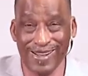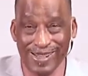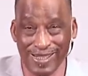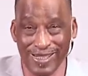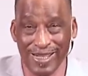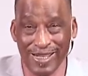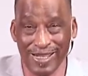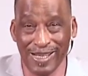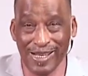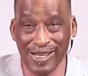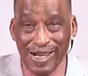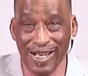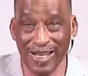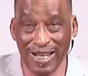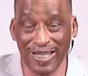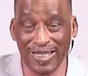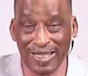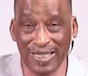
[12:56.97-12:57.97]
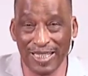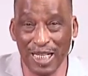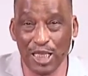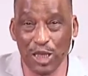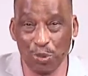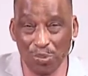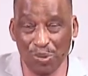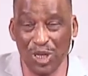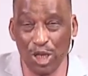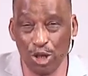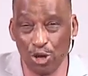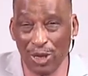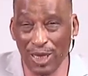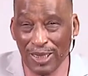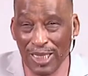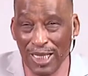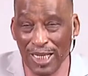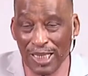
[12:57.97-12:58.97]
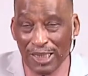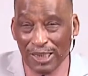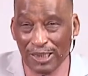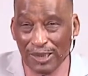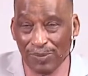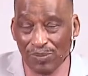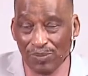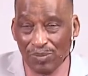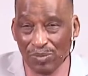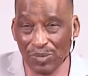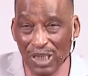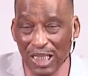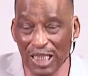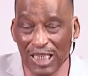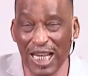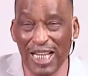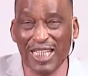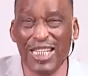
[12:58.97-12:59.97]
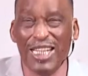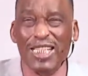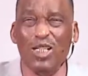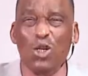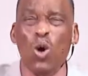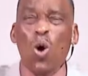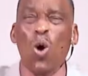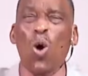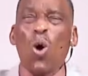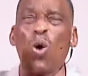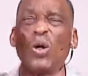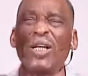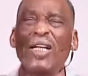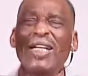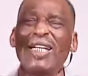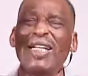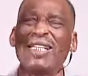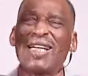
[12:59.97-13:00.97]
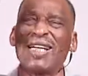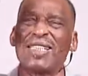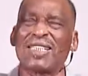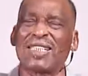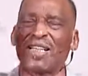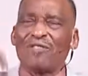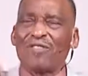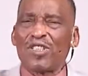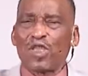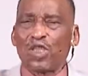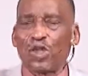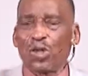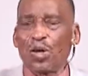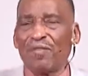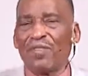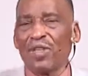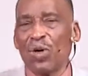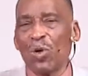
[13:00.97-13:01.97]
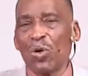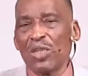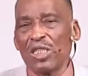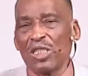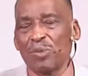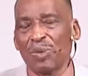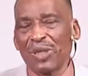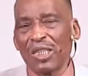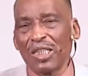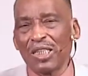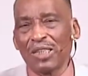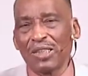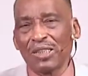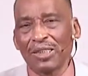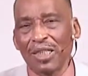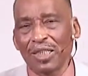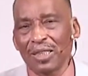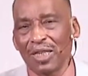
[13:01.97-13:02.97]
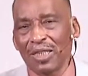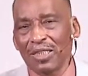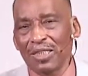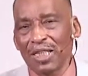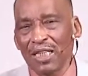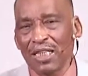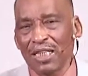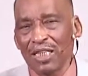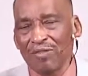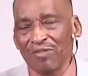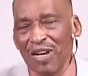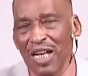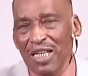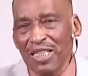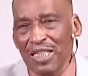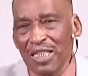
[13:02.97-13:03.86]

And I can say spiritual needs, that it's only the intervention of the Holy Spirit that can satisfy